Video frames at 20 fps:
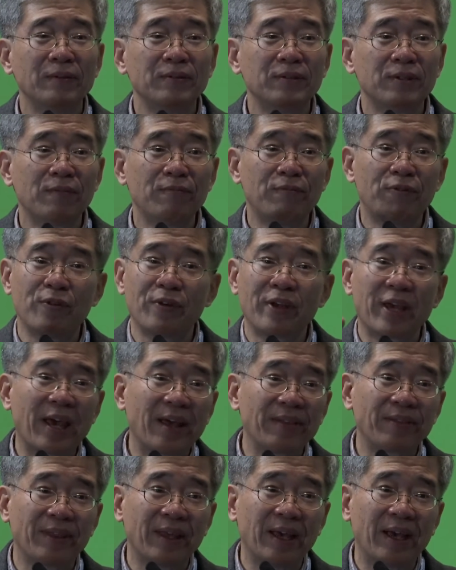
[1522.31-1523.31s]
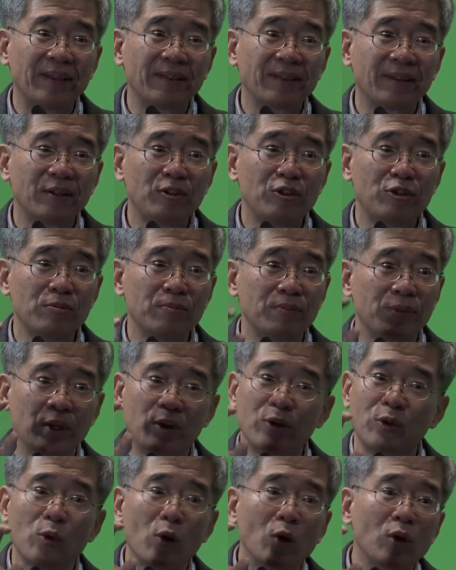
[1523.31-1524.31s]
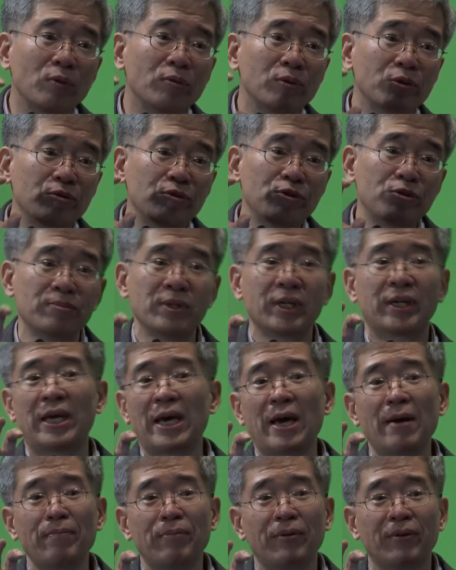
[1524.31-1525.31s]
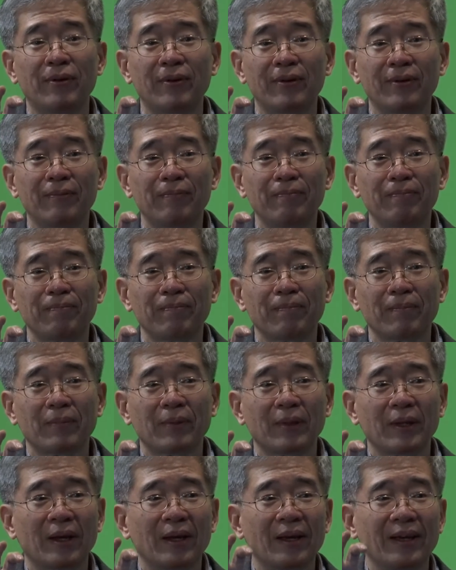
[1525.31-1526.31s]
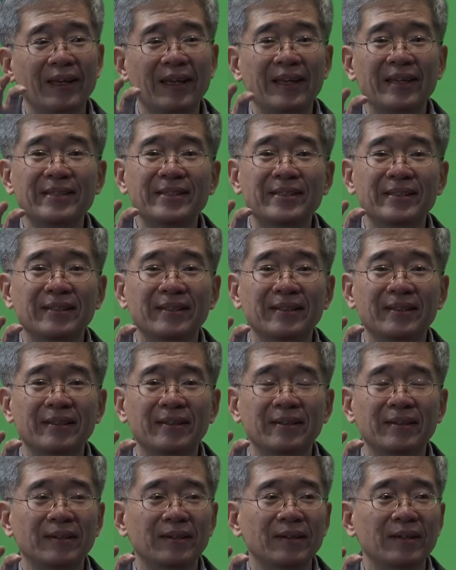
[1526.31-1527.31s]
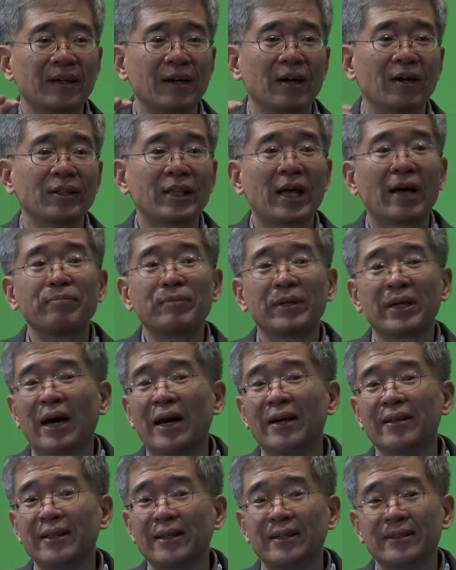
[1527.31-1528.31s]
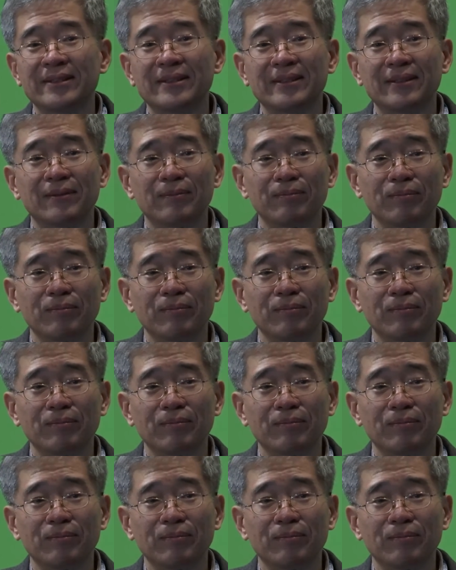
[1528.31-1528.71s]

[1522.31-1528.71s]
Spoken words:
Don't forget that the role of human capital is adopting ideas.